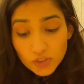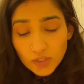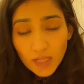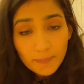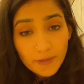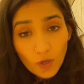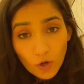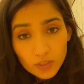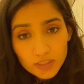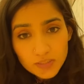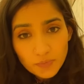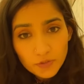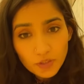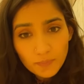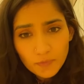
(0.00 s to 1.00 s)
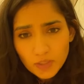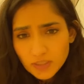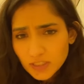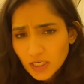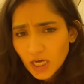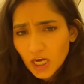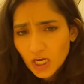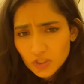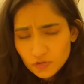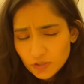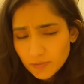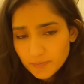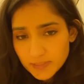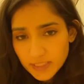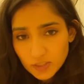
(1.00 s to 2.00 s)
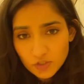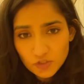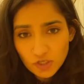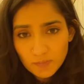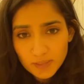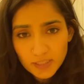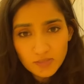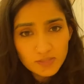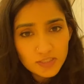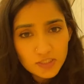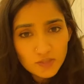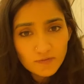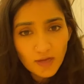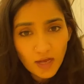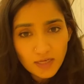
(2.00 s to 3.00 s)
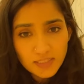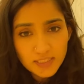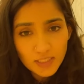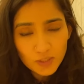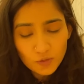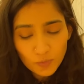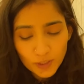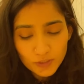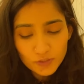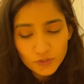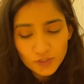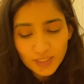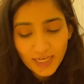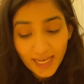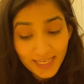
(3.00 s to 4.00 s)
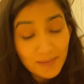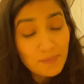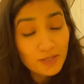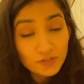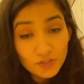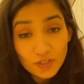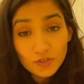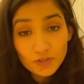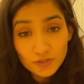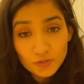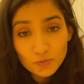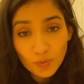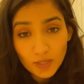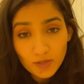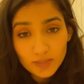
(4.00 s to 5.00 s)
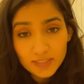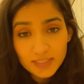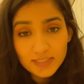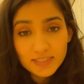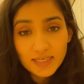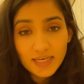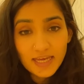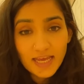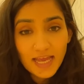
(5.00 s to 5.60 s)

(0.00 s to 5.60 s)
So I'll be honest with you, I'm not 100% sure. But now since you've asked the question, I am actually going to dwell on it.